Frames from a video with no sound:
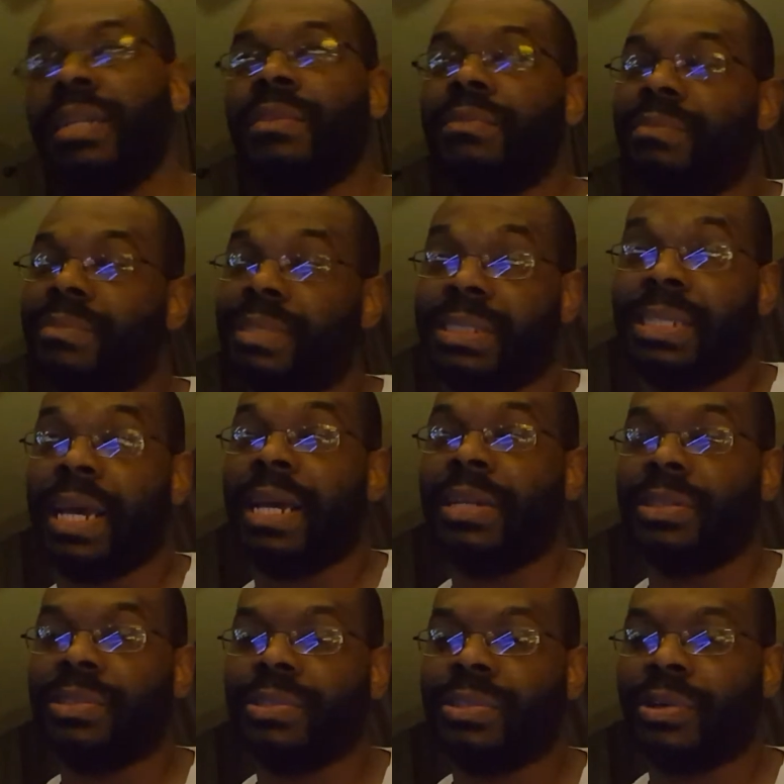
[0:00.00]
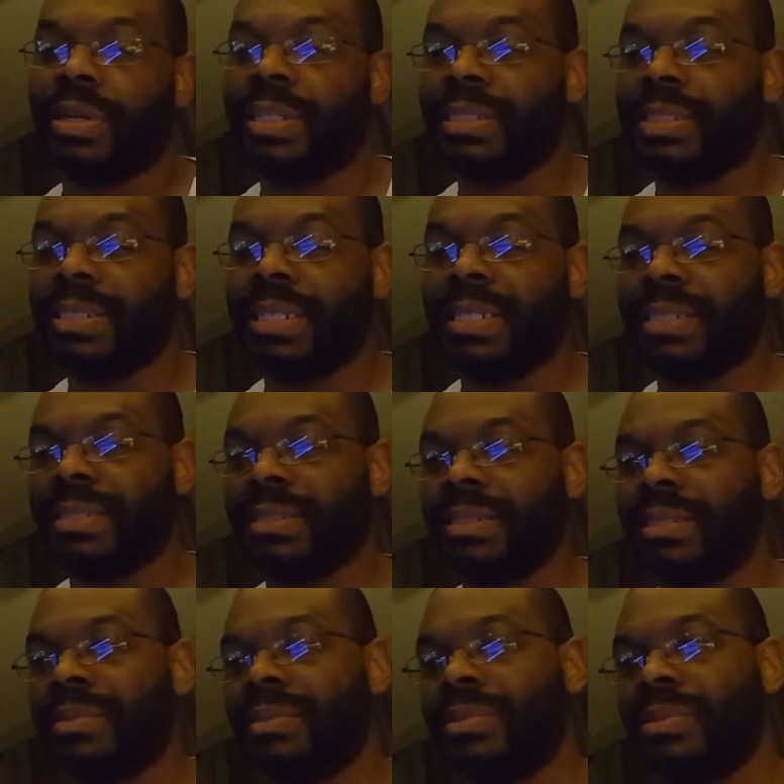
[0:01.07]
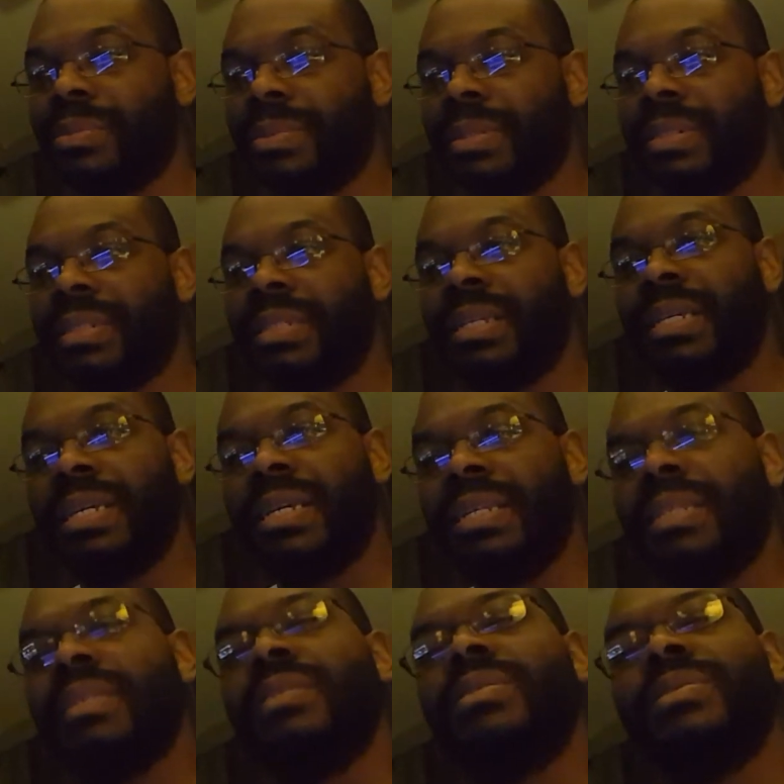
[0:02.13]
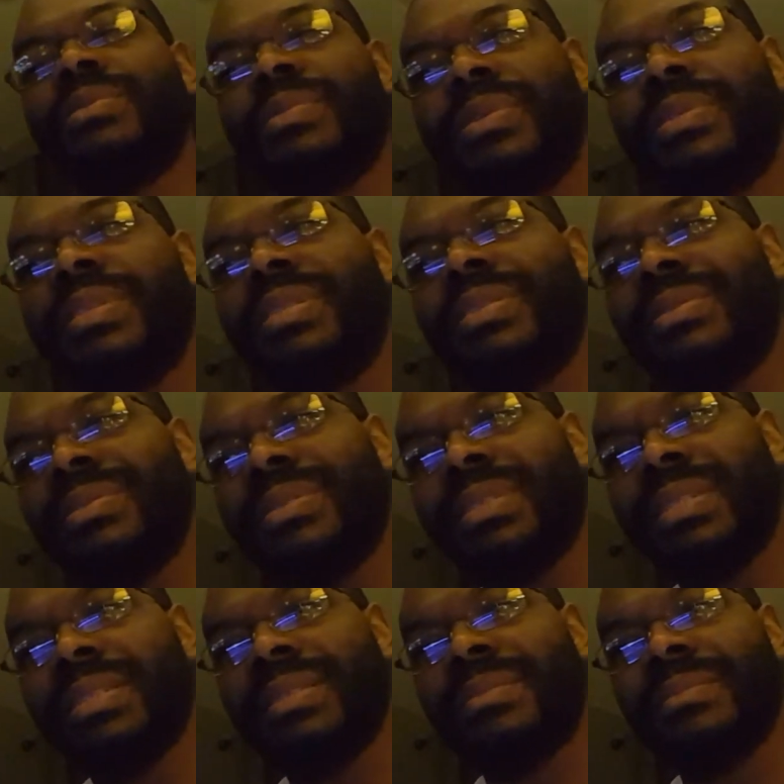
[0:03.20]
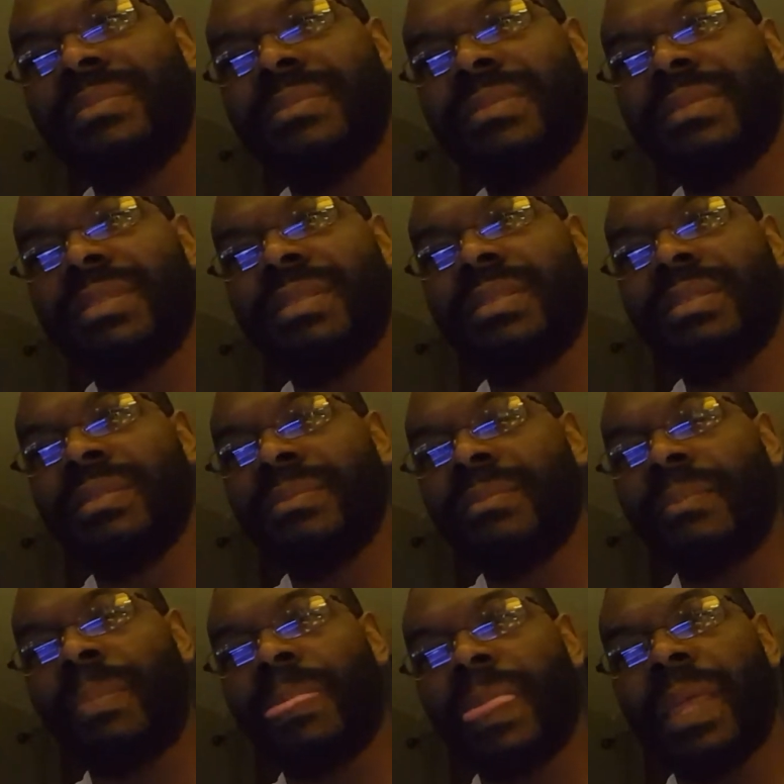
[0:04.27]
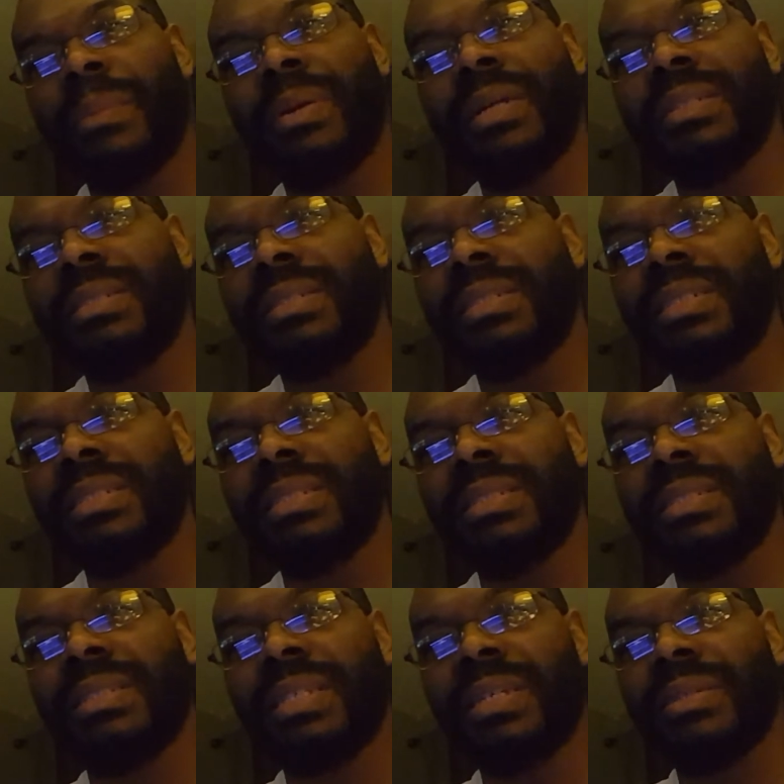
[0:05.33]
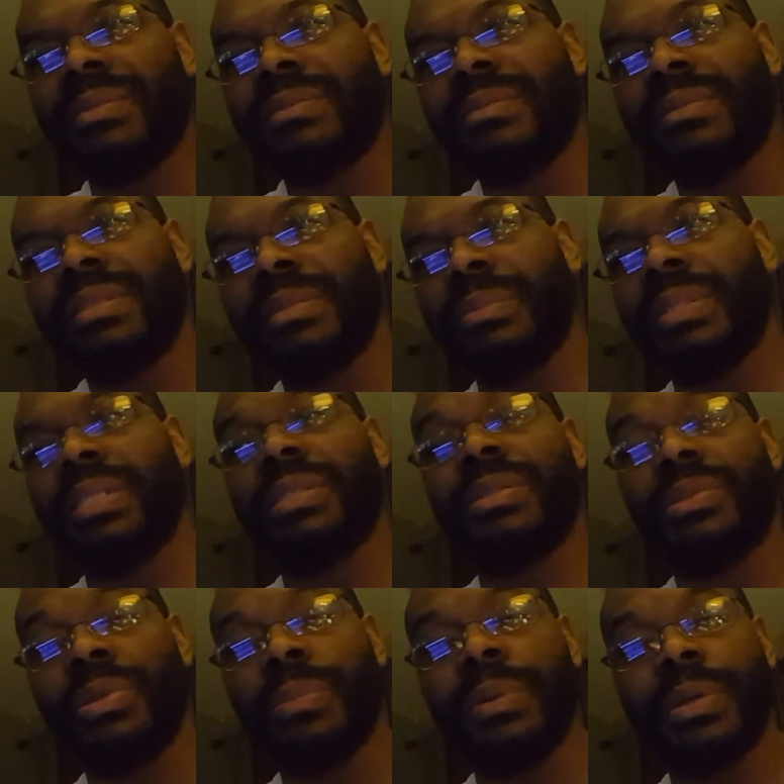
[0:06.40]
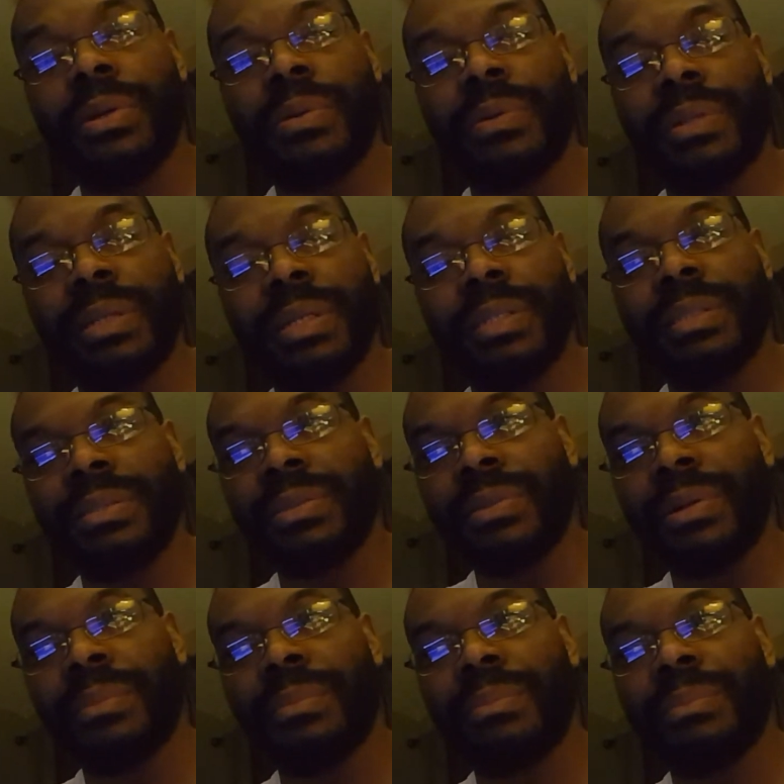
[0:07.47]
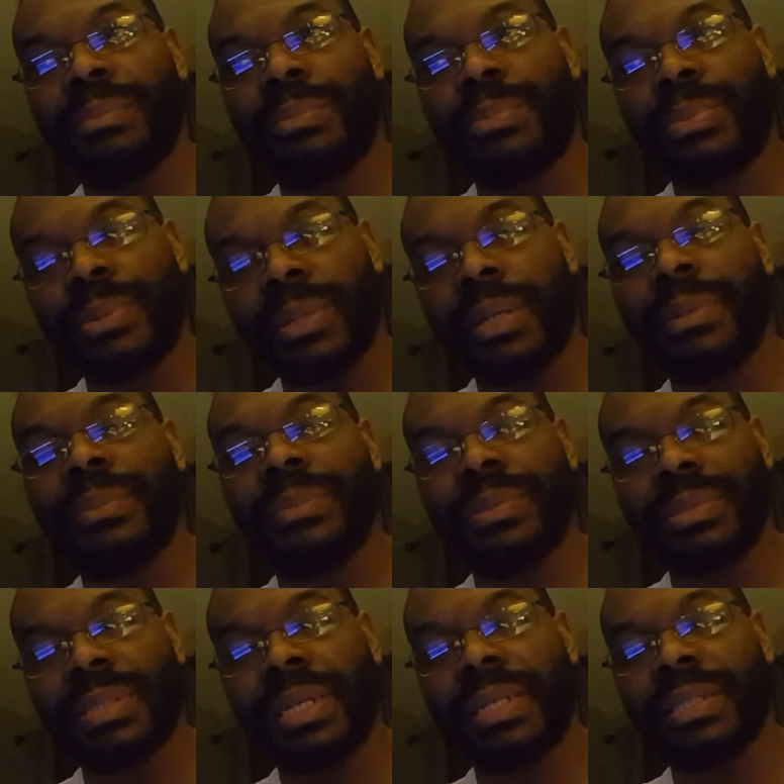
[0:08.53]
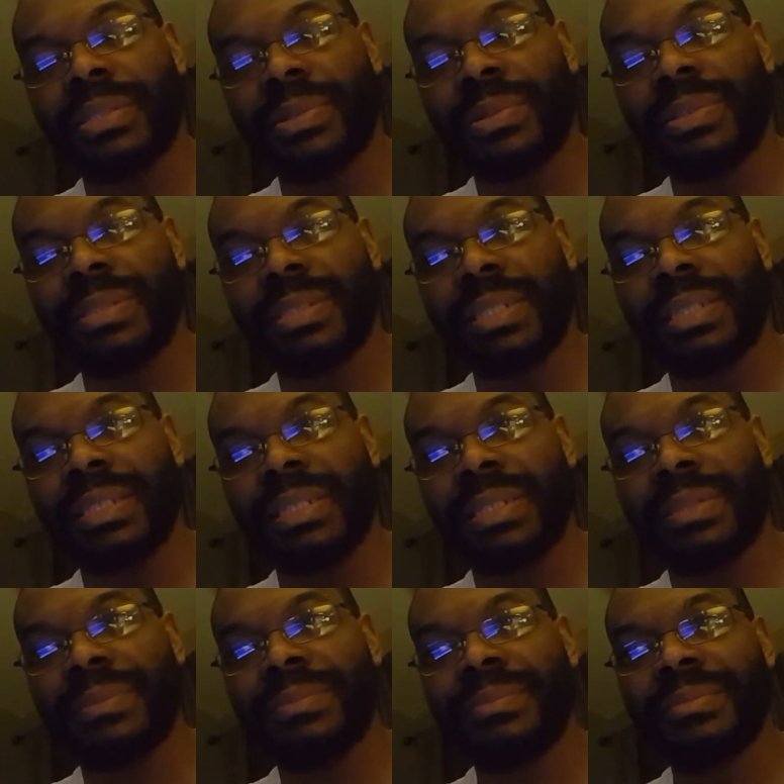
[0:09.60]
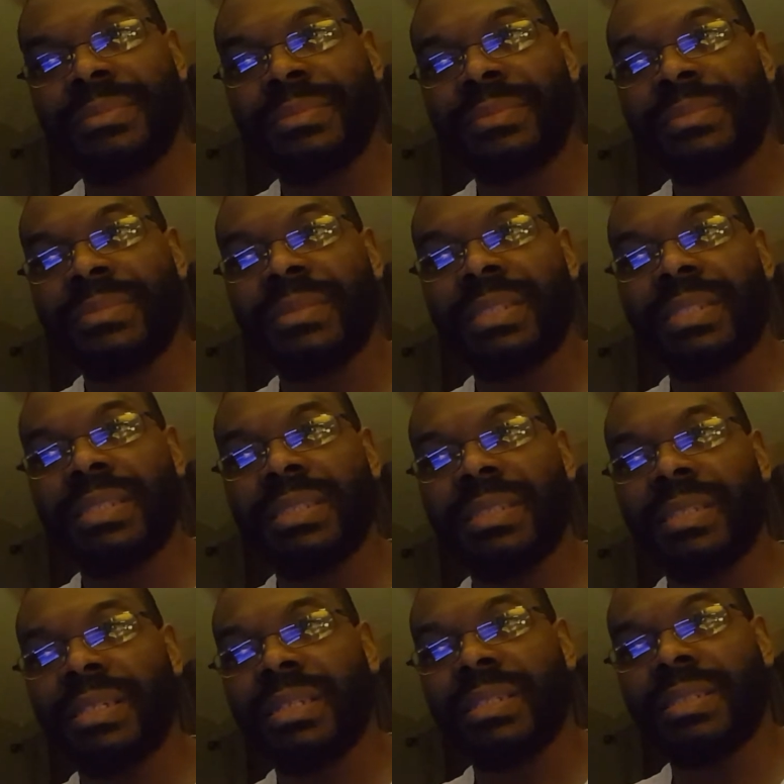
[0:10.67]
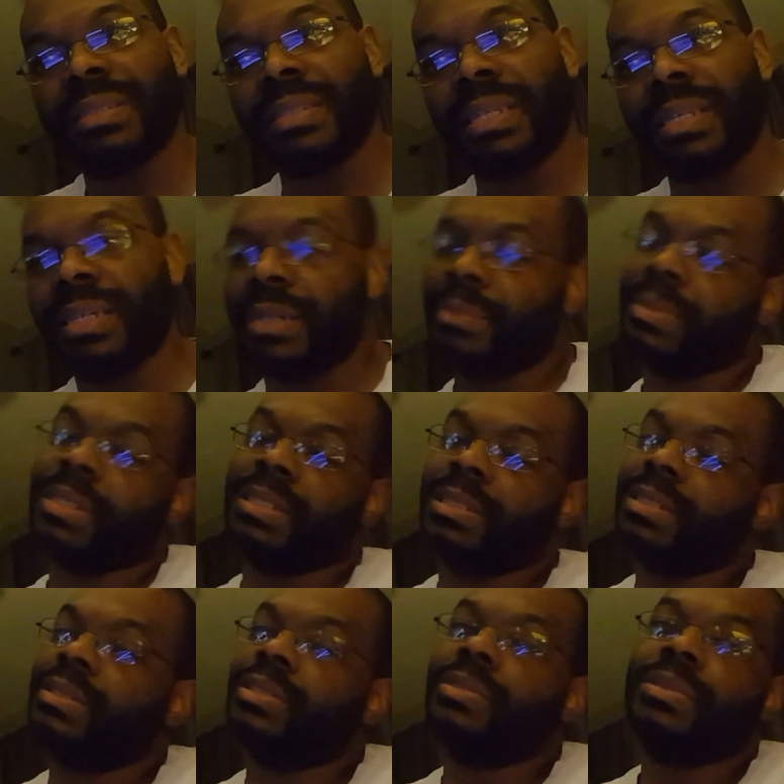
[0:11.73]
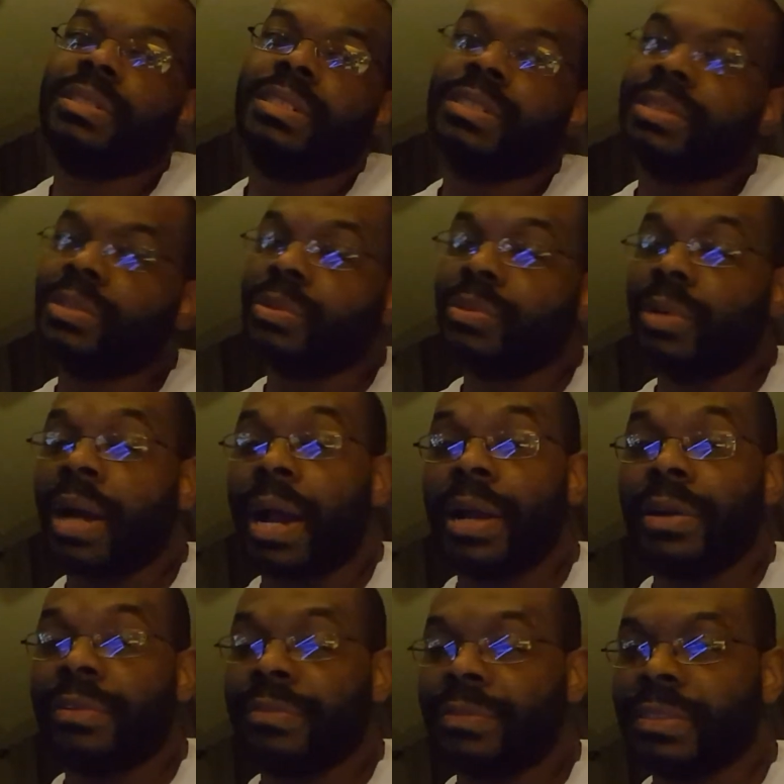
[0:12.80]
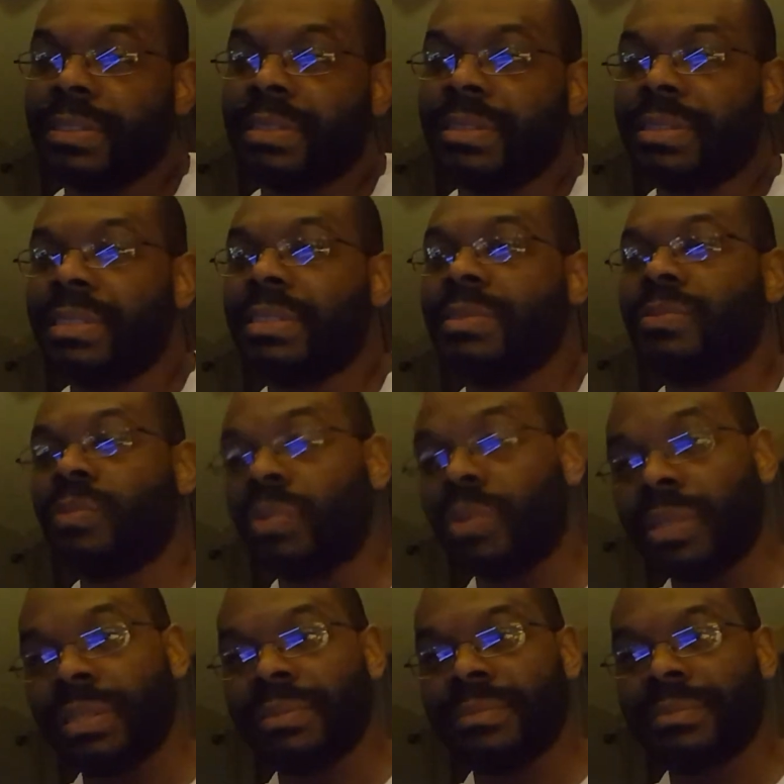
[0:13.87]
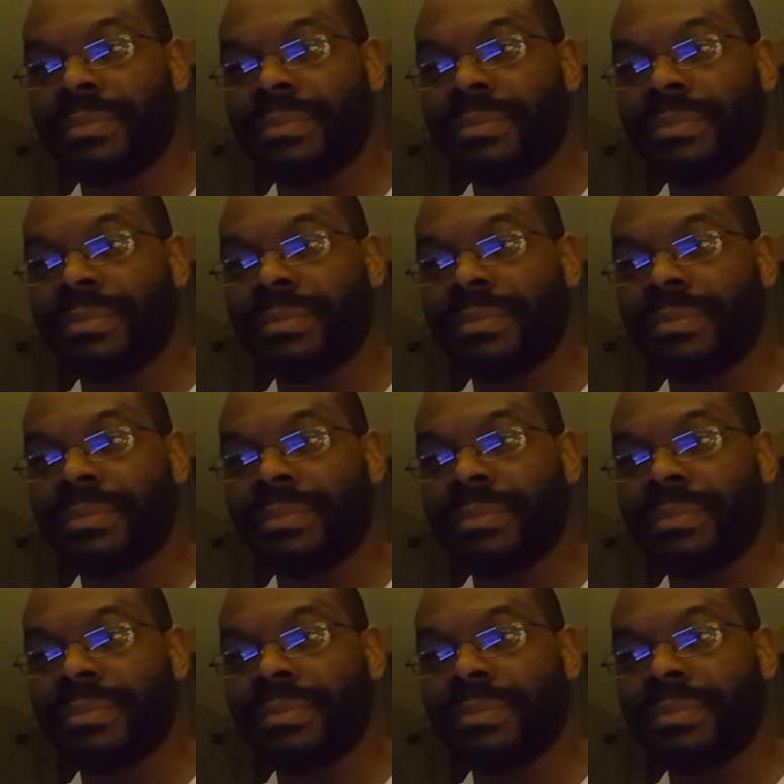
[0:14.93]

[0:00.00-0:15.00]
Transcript: a Sylar crazy ass in that too but this looks very interesting. I'm gonna have to check this out. I mean, it's superhero related, so I'm probably most likely going to check it out. Cause hey, I mean, you can get through Iron Fist season one,